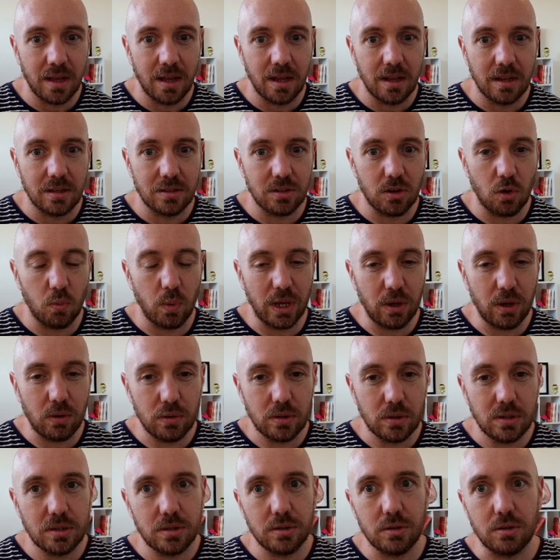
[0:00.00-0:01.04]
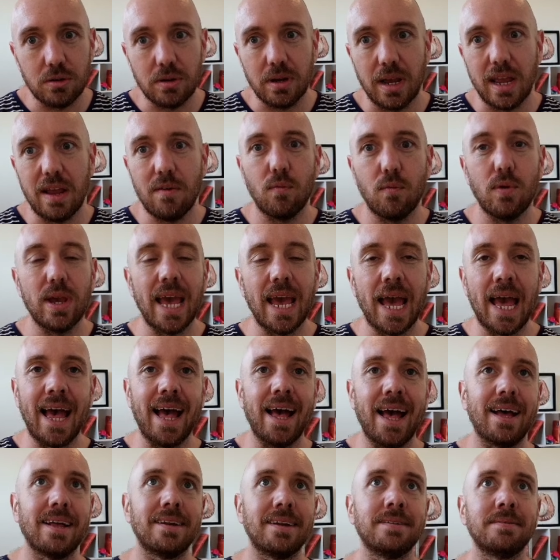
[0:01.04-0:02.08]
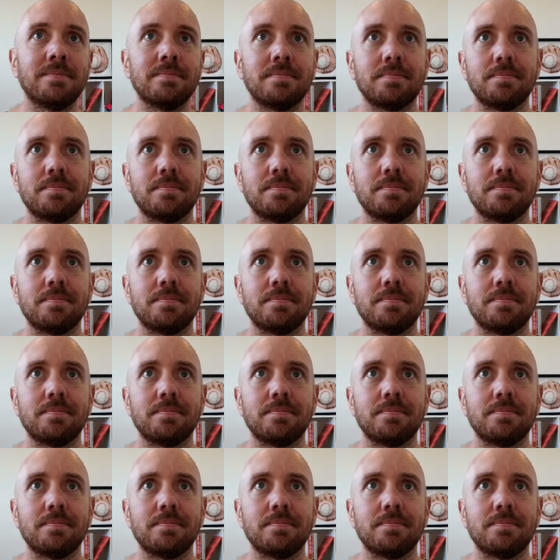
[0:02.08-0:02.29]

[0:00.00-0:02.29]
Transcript: So we could do, if we had,